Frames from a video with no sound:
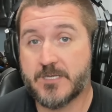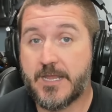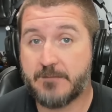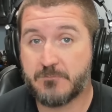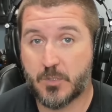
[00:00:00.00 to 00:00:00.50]

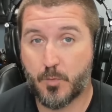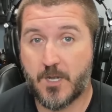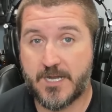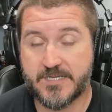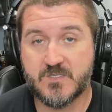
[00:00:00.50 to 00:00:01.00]
name their
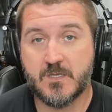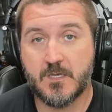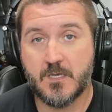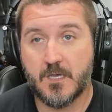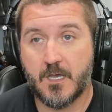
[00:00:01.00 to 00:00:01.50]
price.
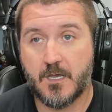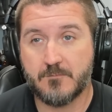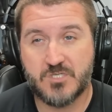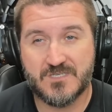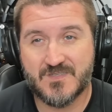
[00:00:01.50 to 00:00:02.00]

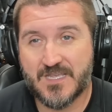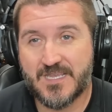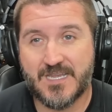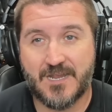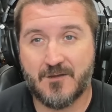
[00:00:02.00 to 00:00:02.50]
Um, just
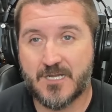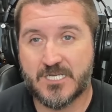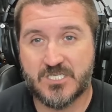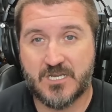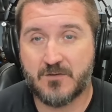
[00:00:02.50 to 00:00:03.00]
like in air
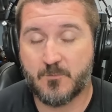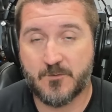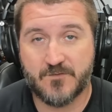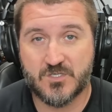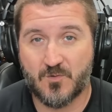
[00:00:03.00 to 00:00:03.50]
conditioning and
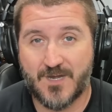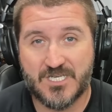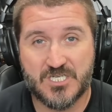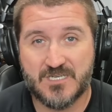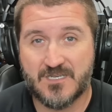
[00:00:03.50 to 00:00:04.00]

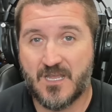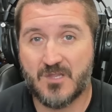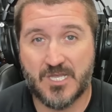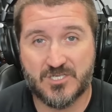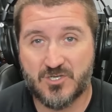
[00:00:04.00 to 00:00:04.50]
refrigeration,
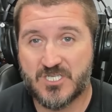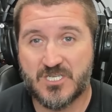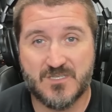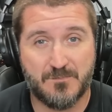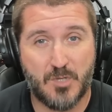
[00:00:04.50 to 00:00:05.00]

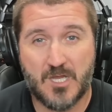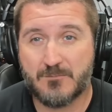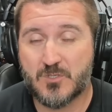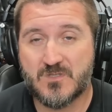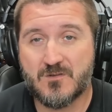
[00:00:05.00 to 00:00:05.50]
electricians,
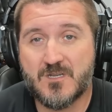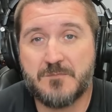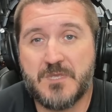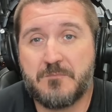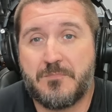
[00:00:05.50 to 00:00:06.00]
plumbers, there
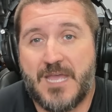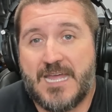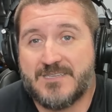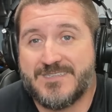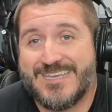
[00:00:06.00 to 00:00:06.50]
could be
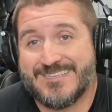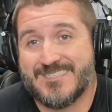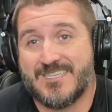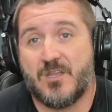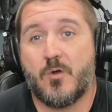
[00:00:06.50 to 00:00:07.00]
bad
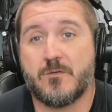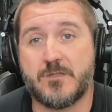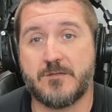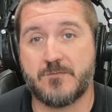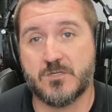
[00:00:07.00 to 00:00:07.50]
techs in all
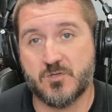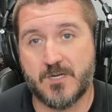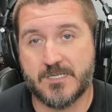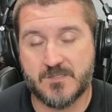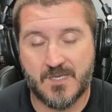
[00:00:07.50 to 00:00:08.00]
the different
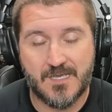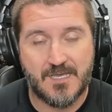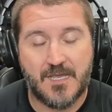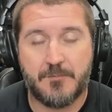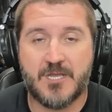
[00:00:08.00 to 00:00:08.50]
trades.
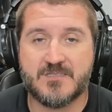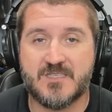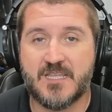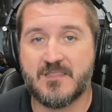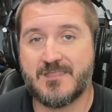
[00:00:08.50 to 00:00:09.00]
I'm not
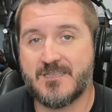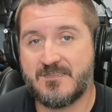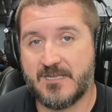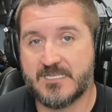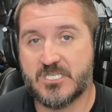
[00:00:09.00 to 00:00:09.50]
saying that the
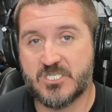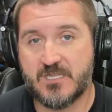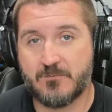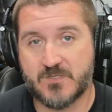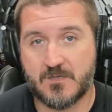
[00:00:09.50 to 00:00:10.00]
technician
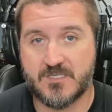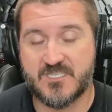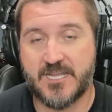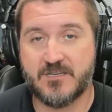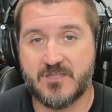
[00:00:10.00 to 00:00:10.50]
that was on
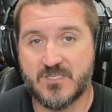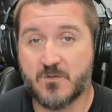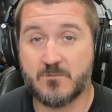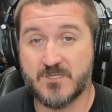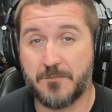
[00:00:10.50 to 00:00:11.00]
site on this
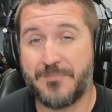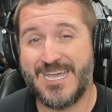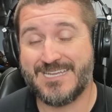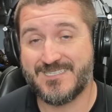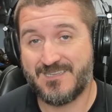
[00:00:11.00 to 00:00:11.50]
one was a
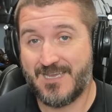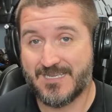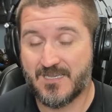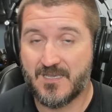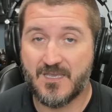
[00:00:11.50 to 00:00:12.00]
bad
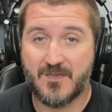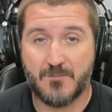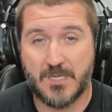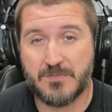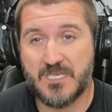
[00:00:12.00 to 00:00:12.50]
tech.
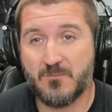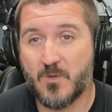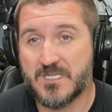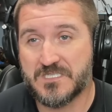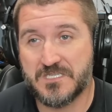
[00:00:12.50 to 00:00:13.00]
Maybe he
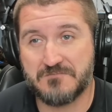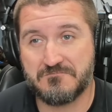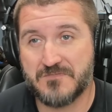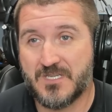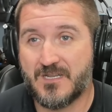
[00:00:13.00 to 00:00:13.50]
wasn't,
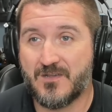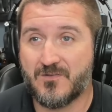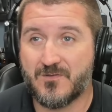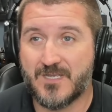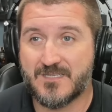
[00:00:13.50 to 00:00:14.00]
you
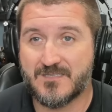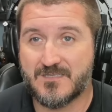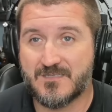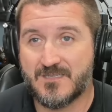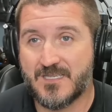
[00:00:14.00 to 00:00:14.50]
know,
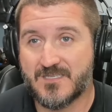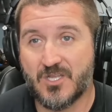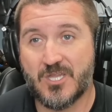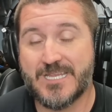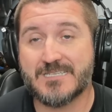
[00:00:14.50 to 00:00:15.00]
as, as
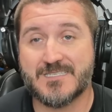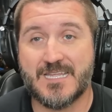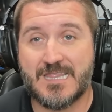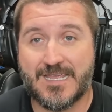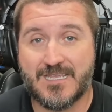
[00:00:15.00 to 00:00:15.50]
clean as
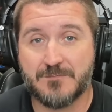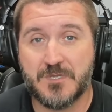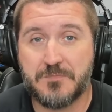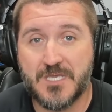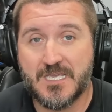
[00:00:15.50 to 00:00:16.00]
I'd like him
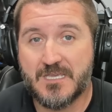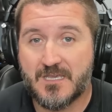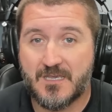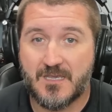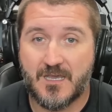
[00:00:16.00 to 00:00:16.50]
to be.
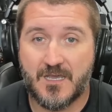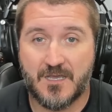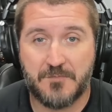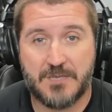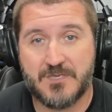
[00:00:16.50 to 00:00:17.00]

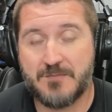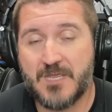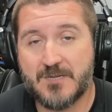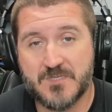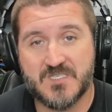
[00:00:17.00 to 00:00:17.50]
Uh, maybe he
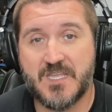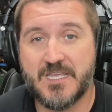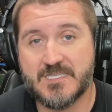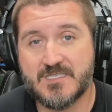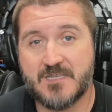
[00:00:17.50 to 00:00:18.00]
made a
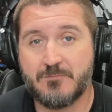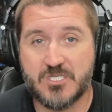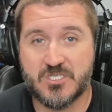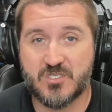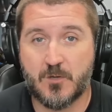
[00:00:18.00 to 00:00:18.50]
mistake and simply
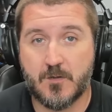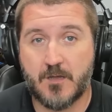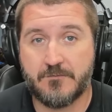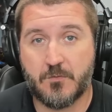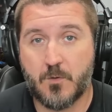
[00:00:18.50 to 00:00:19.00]
just turned
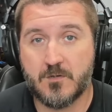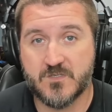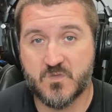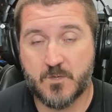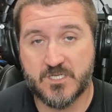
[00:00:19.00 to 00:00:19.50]
off the wrong
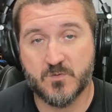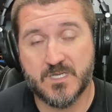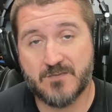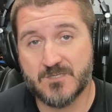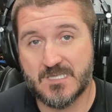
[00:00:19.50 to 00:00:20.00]
switch when
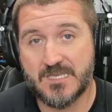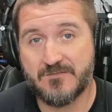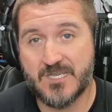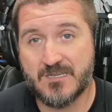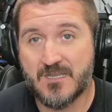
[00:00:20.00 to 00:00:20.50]
he was
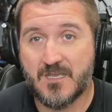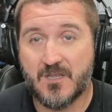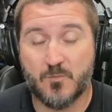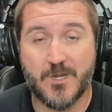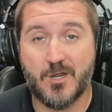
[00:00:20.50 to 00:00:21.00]
leaving.
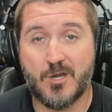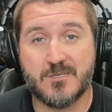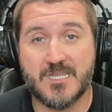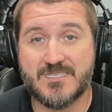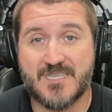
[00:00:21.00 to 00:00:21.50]

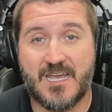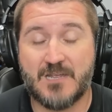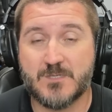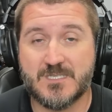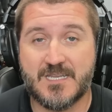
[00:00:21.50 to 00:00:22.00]
Regardless,
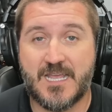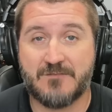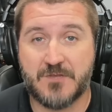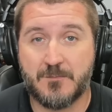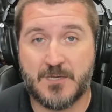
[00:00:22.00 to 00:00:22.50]
I was going to
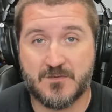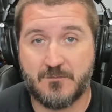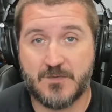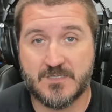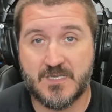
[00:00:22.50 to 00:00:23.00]
have to come out to
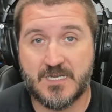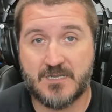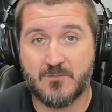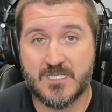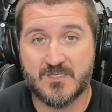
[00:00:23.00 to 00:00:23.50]
fix it
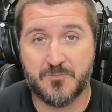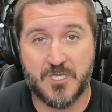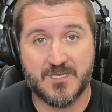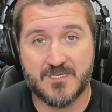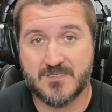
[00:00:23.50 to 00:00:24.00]
anyways
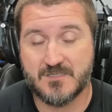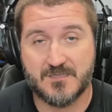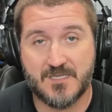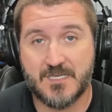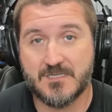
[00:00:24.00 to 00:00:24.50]
because
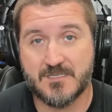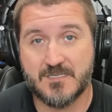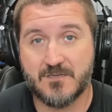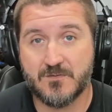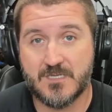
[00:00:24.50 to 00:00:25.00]
he doesn't
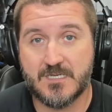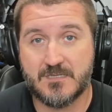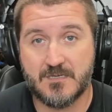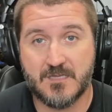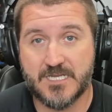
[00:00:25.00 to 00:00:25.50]
deal with any
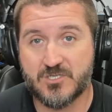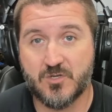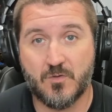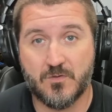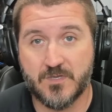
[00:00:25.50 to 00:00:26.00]
of the
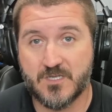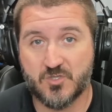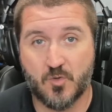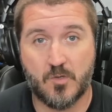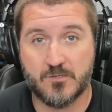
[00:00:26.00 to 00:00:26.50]
electrical, the
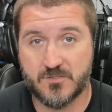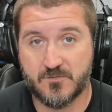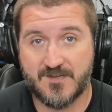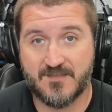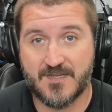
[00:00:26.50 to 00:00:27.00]
controllers,
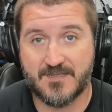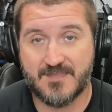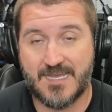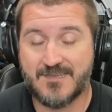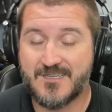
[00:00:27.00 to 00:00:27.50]
or anything like
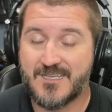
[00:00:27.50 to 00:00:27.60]
that.